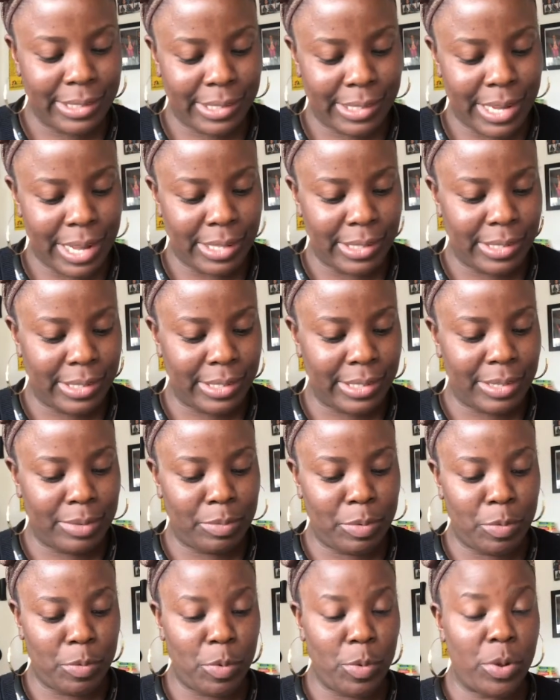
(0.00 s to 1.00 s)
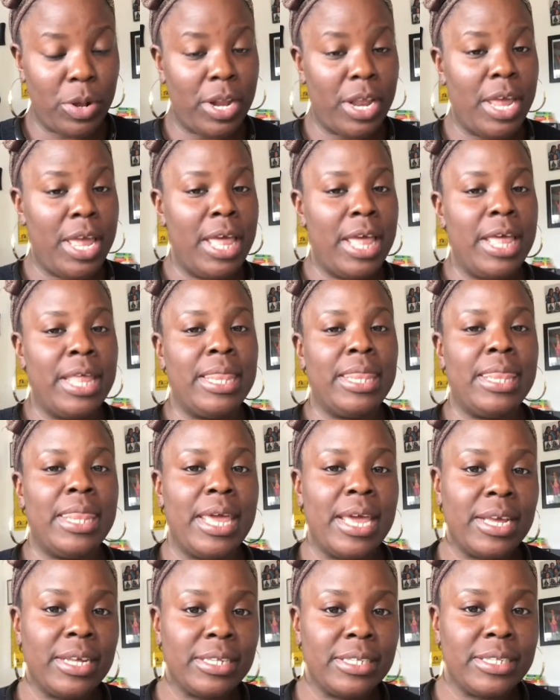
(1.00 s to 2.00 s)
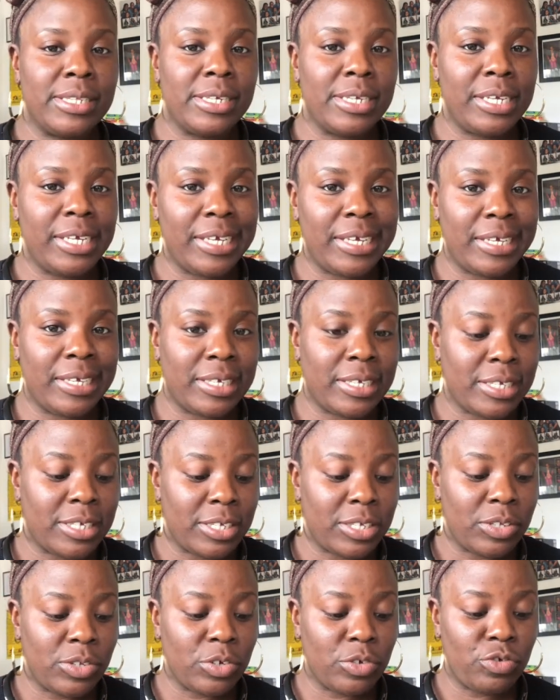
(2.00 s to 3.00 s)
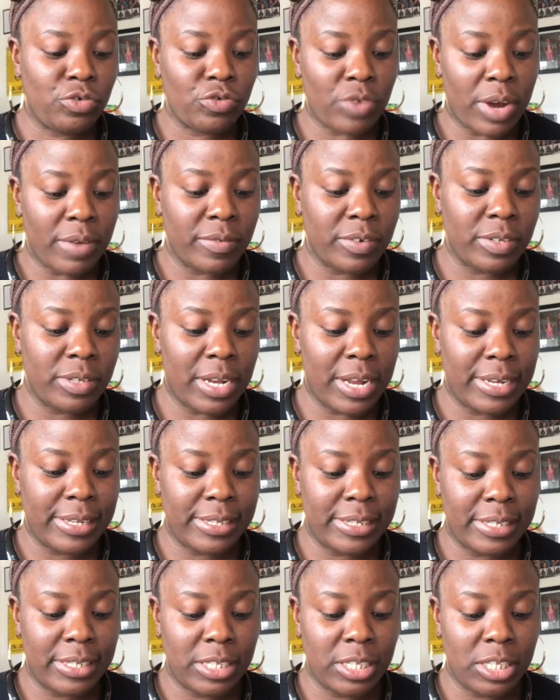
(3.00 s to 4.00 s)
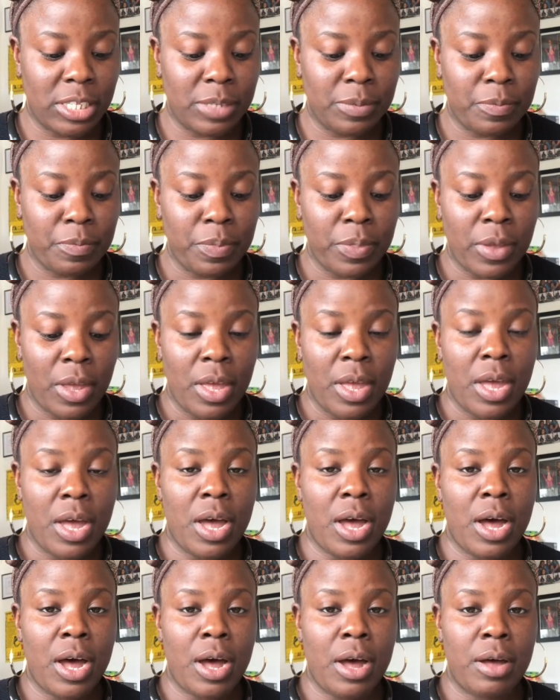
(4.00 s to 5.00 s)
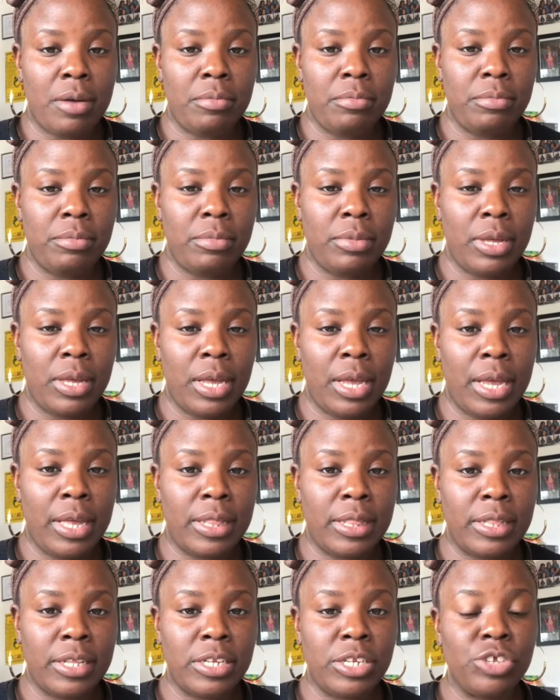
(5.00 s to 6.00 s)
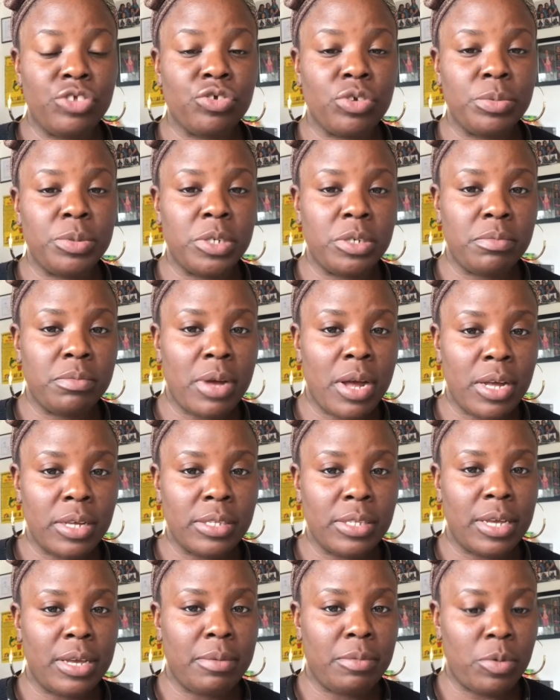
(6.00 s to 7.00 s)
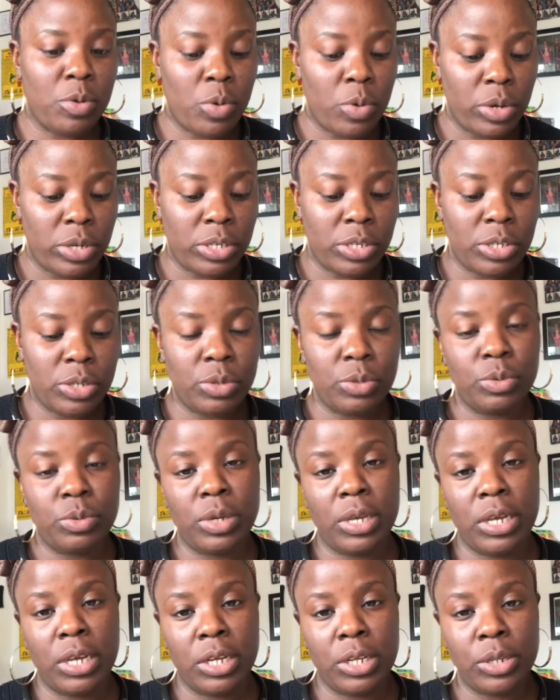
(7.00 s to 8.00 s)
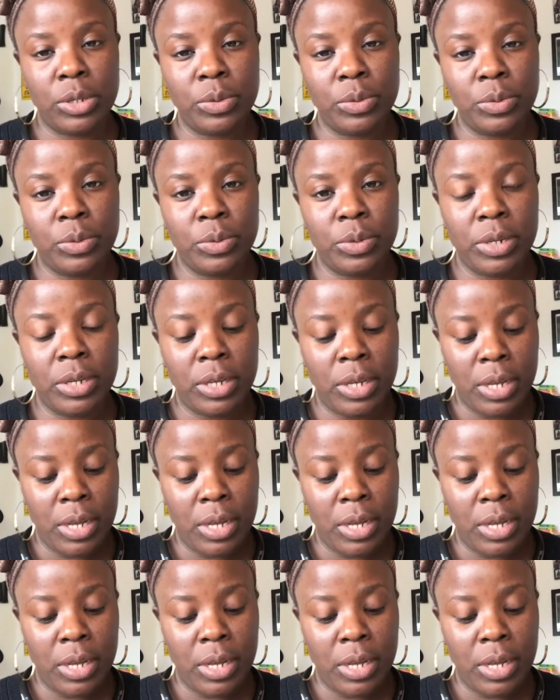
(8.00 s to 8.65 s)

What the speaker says: That's tip number one. Next is driver's license. In the description box, I am going to include